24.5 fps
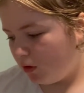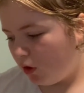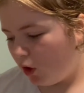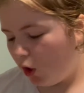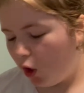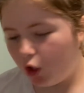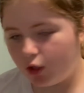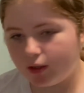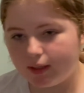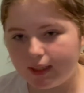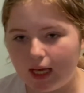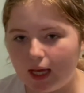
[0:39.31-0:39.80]

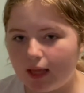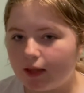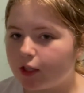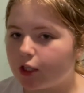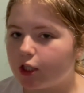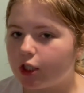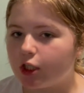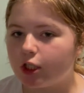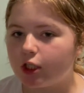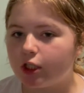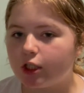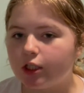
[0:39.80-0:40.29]
all the other
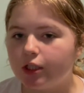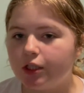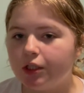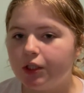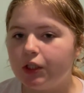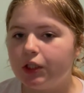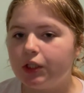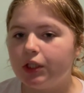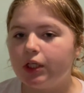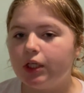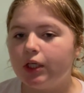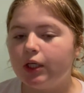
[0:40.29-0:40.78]

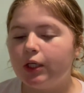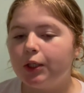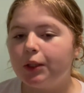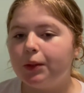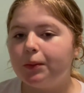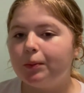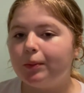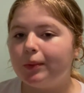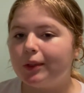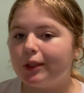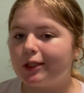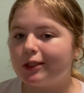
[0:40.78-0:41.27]

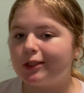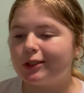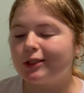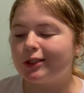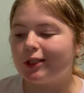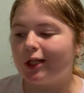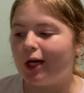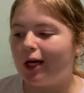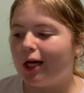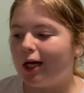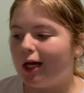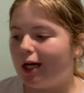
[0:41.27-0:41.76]
books
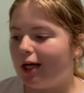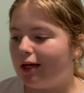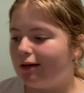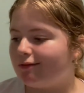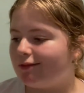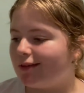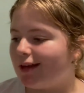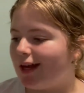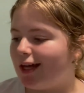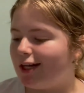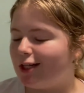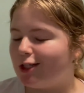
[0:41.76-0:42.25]
that have
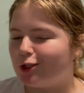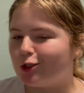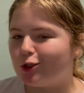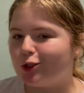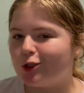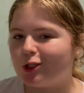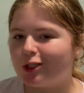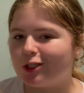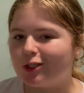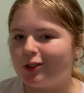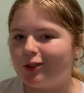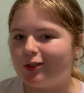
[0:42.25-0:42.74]
kind of
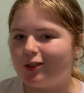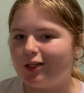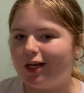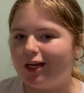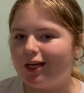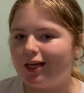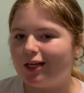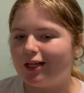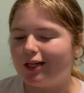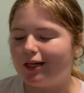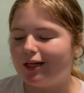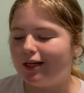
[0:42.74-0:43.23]
trickled
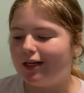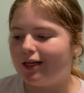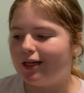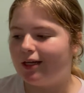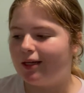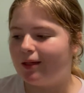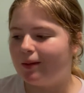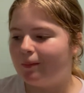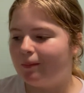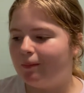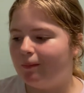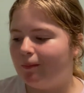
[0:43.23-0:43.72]
in
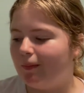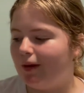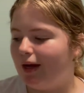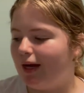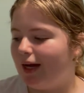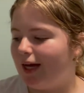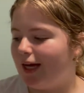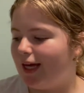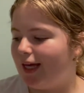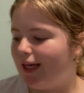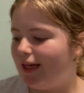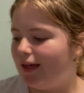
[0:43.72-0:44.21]

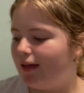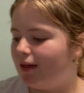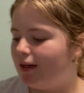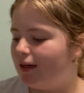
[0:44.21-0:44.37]
my